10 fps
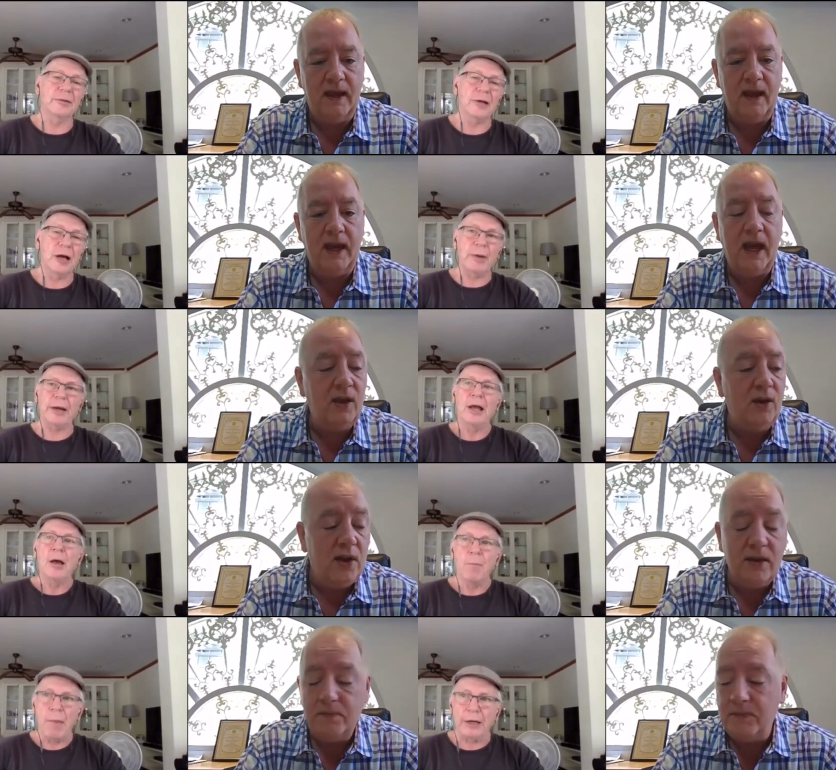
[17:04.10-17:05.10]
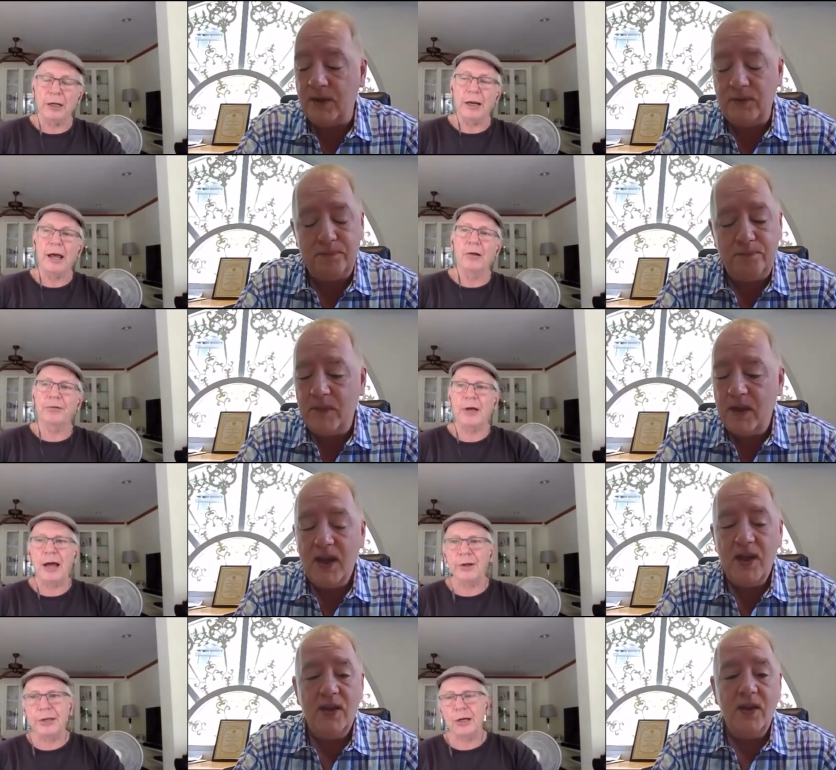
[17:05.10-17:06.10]
Speaker 1: I mean, mental health and
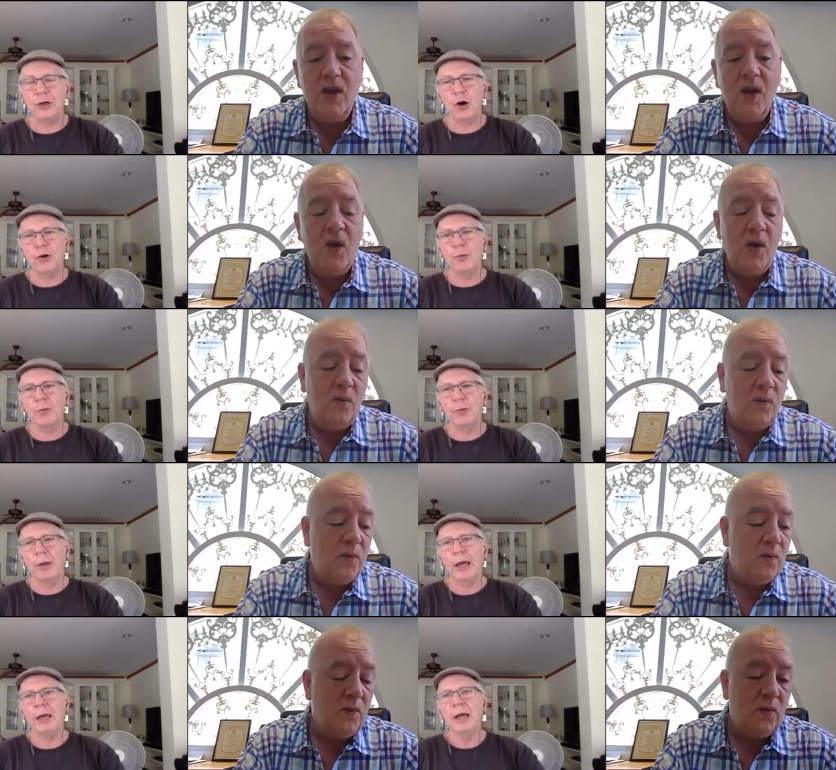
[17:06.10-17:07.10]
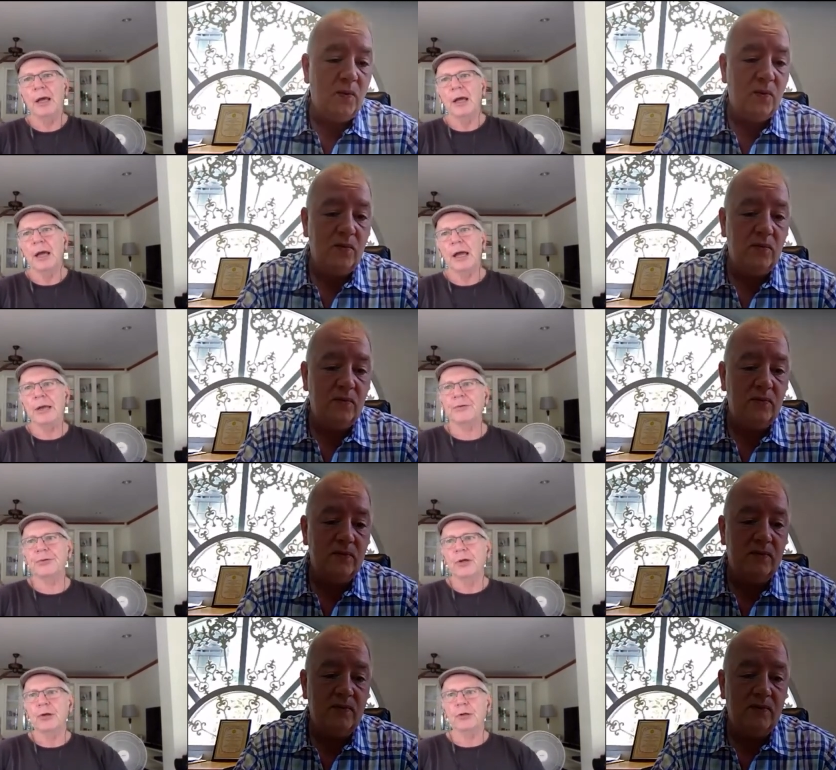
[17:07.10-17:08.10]
the economy is, you know,
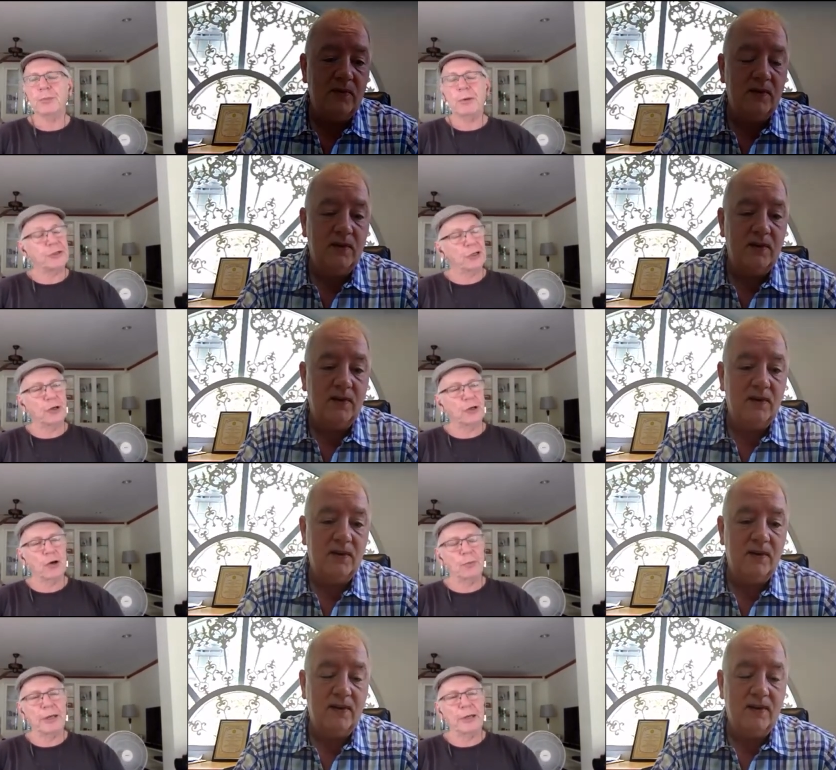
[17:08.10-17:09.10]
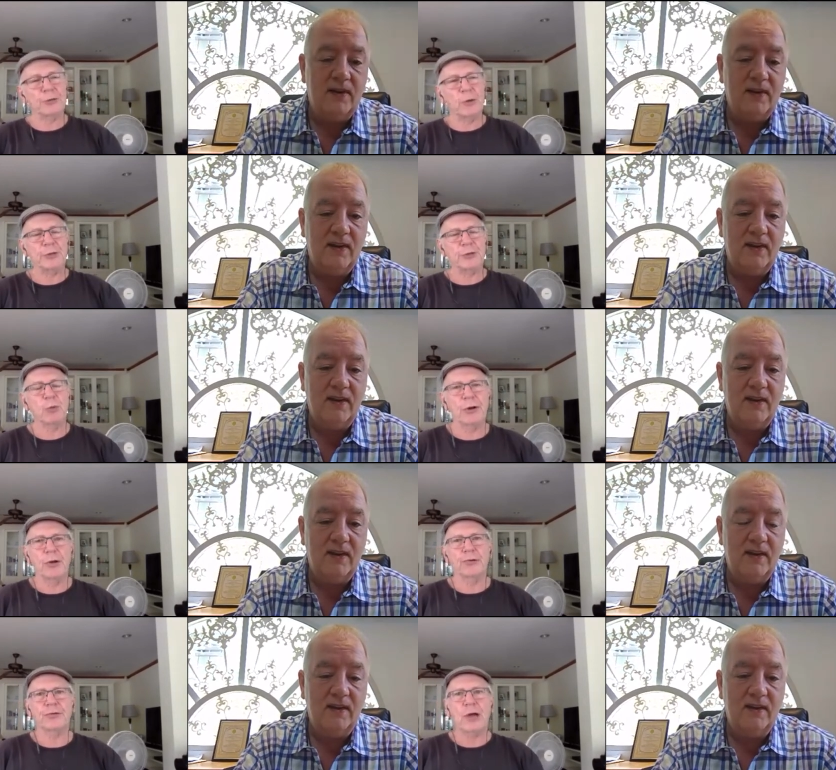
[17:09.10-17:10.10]
especially economy, is, is one of those
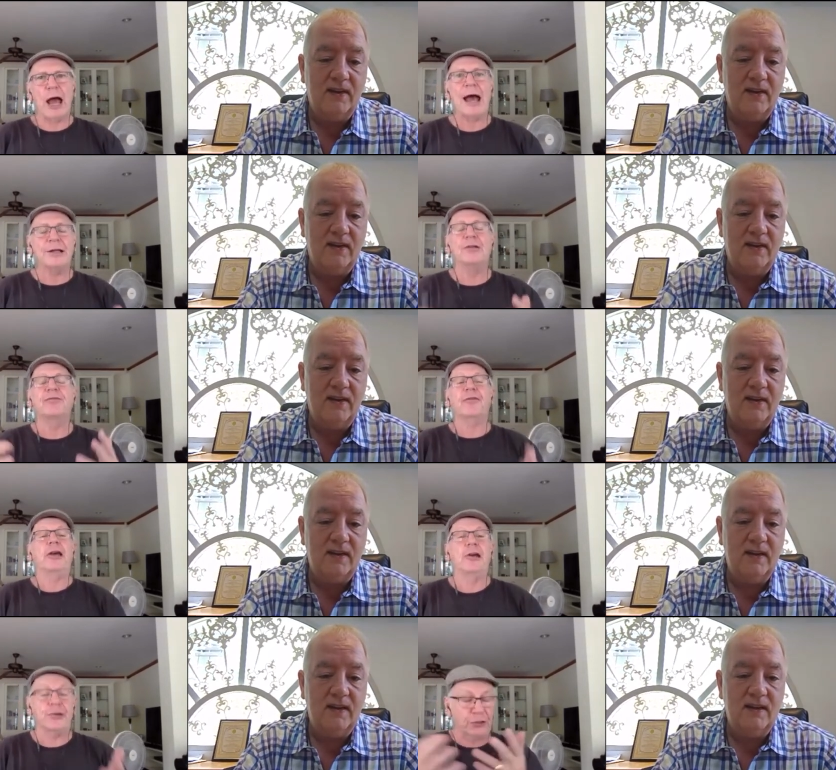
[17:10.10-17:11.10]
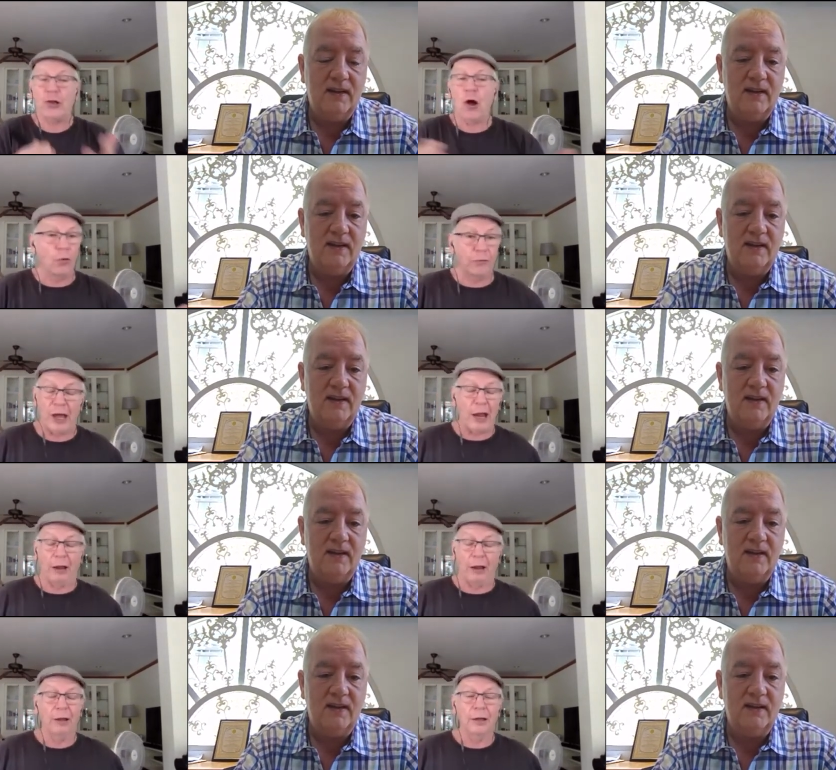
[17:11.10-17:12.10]
added fears to the whole thing.
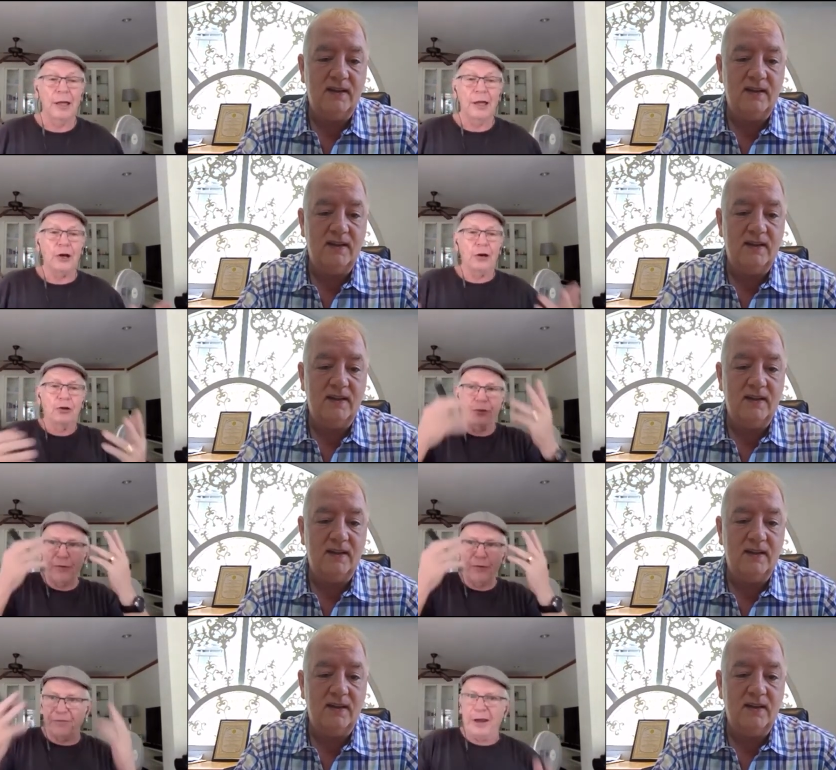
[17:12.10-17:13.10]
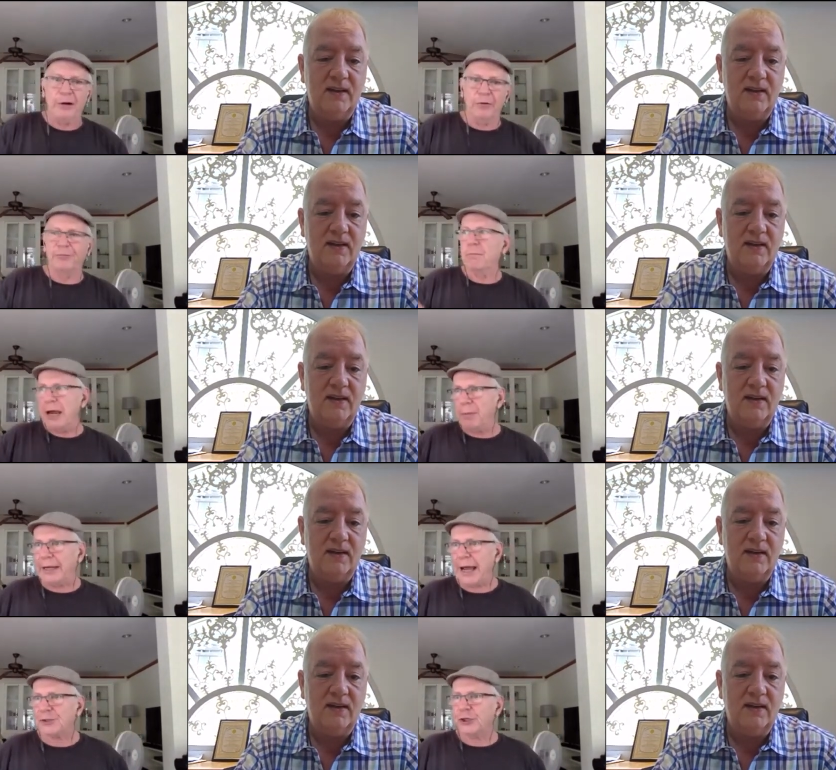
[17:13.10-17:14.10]
You know, you've got the fear of maybe
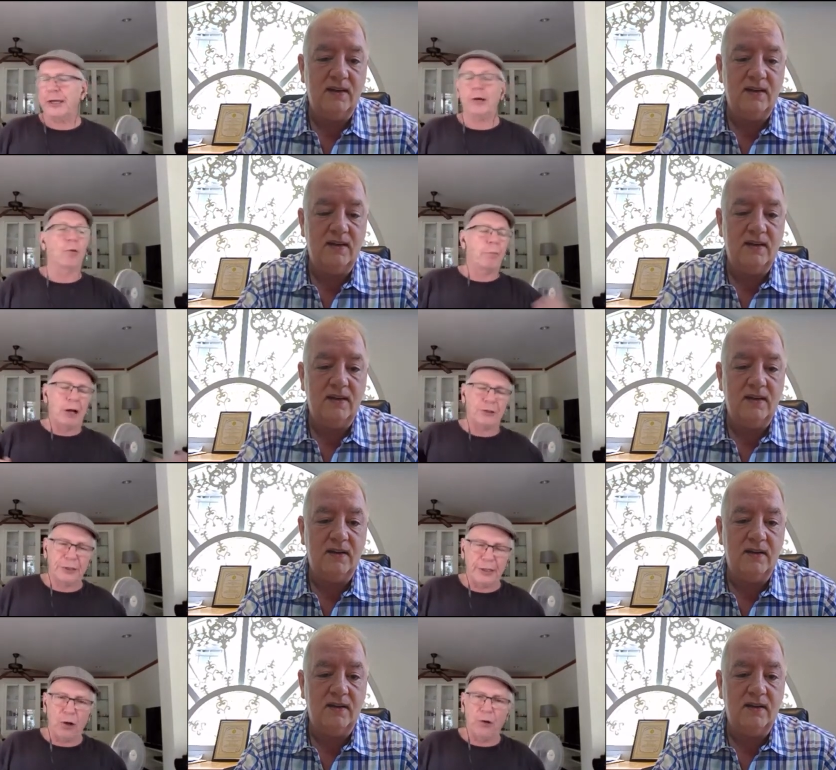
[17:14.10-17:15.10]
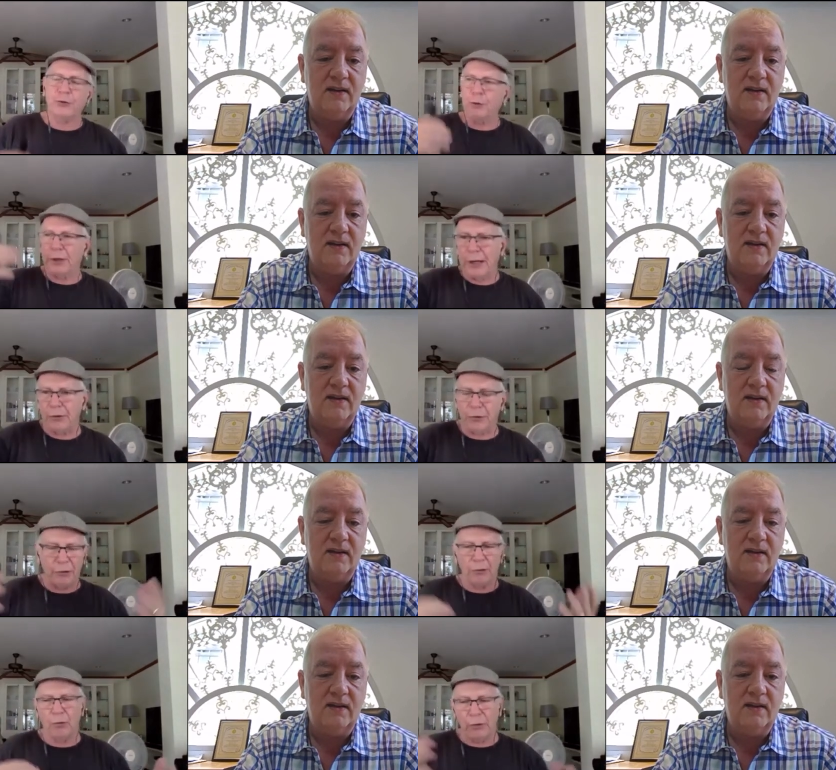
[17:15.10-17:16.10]
catching it or passing it on to an elder and
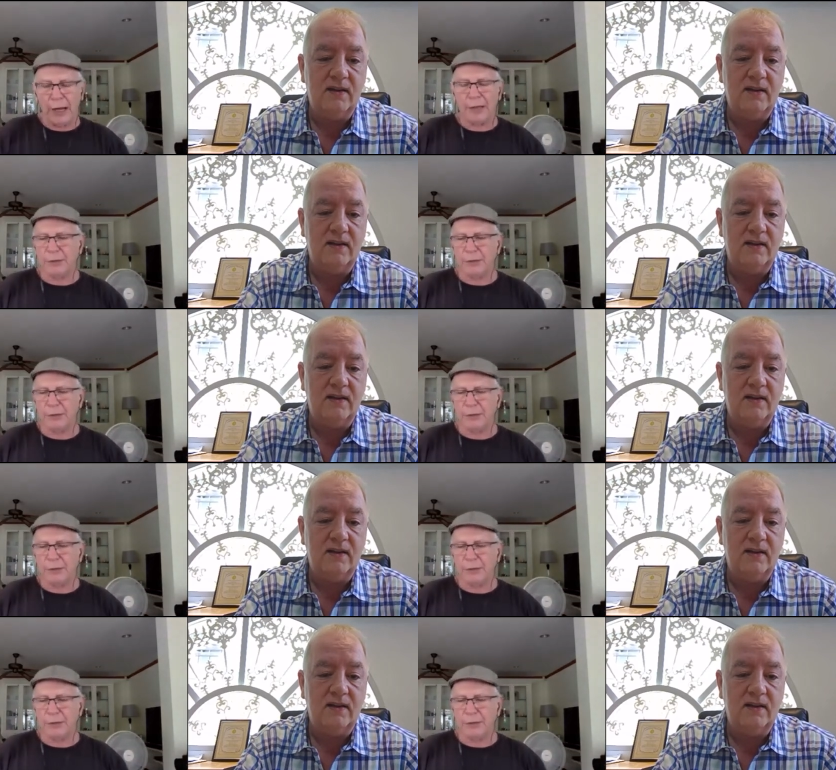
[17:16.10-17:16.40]
all that.